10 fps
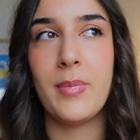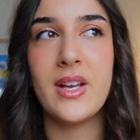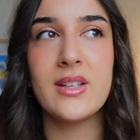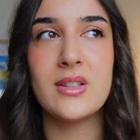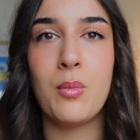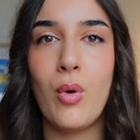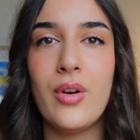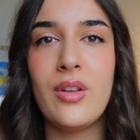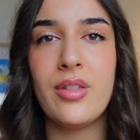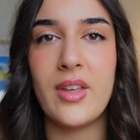Because the
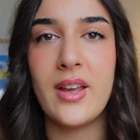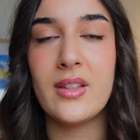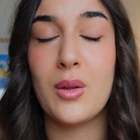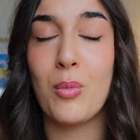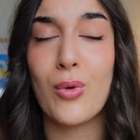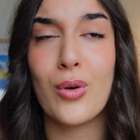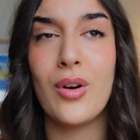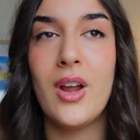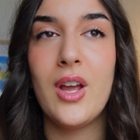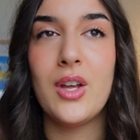more you think, the
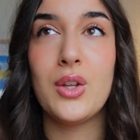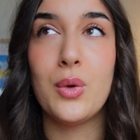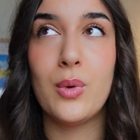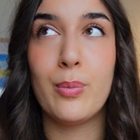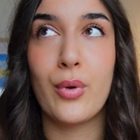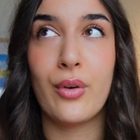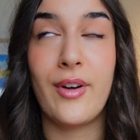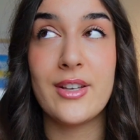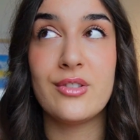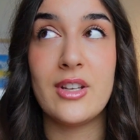more you will
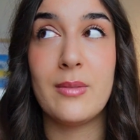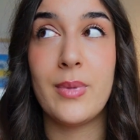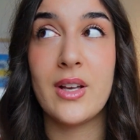procrastinate,